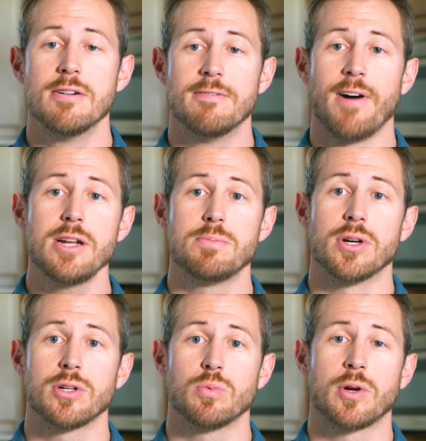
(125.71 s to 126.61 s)

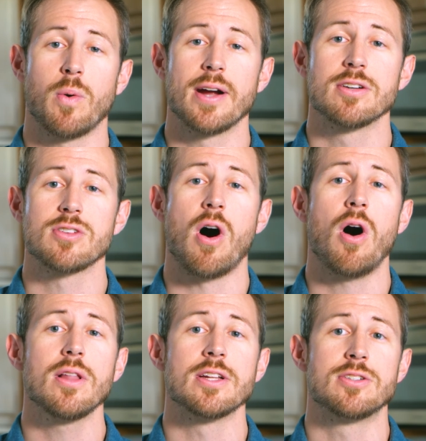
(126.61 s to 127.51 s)
Vinebrook requires
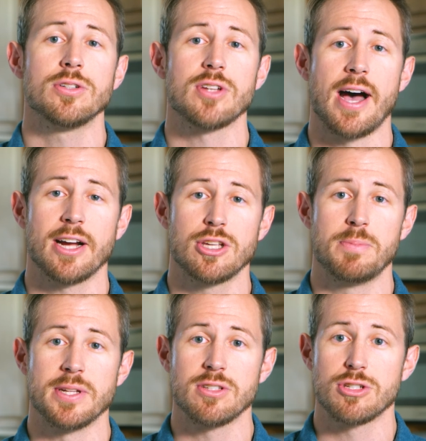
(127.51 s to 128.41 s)
all adult
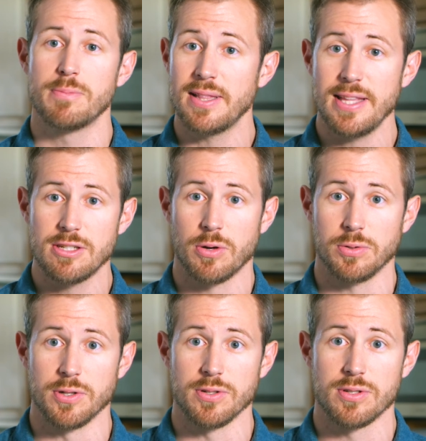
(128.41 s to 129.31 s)
occupants to be
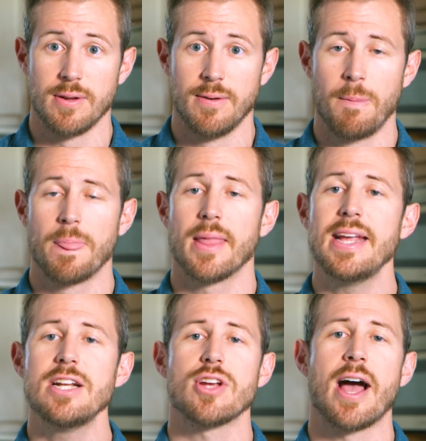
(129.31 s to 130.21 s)
leaseholders.
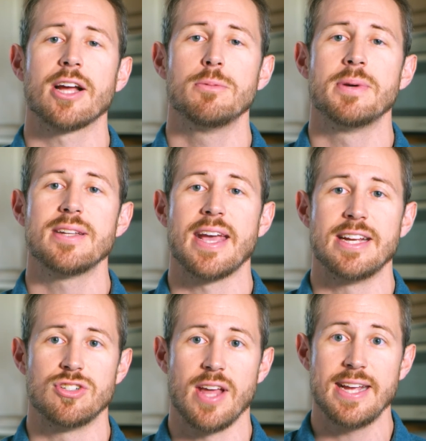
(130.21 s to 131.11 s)
Each occupant
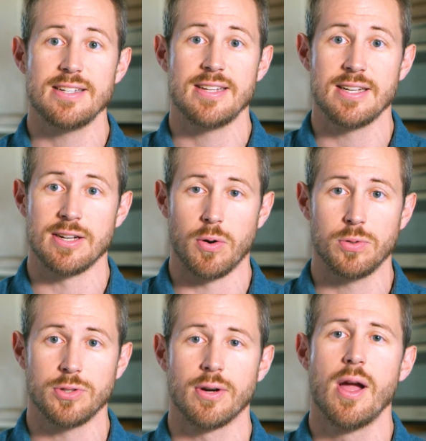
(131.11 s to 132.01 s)
aged 18 and
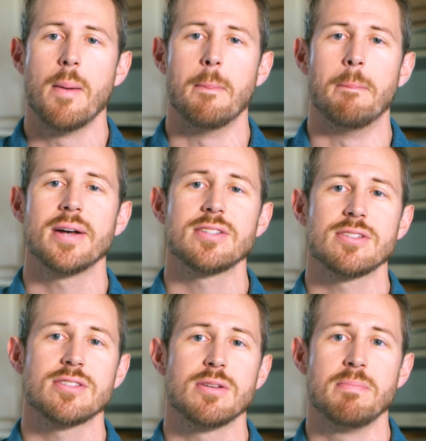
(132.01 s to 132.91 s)
older
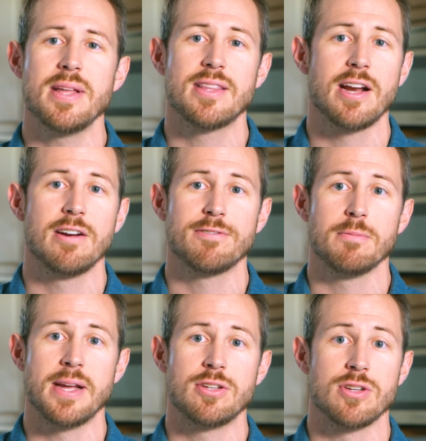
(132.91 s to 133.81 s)
must submit their
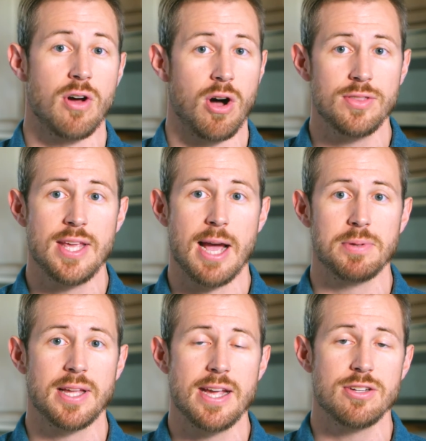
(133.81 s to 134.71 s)
information on the
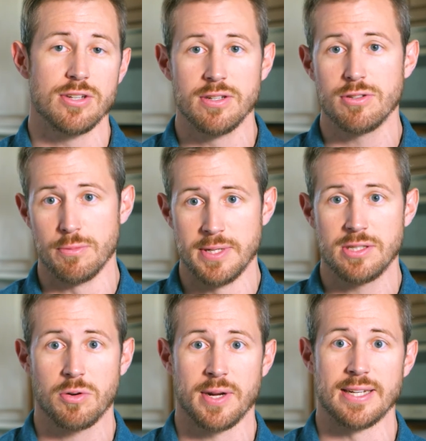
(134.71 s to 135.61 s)
application to be
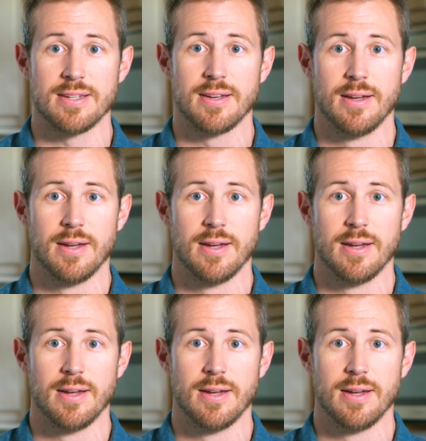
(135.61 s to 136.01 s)
screened.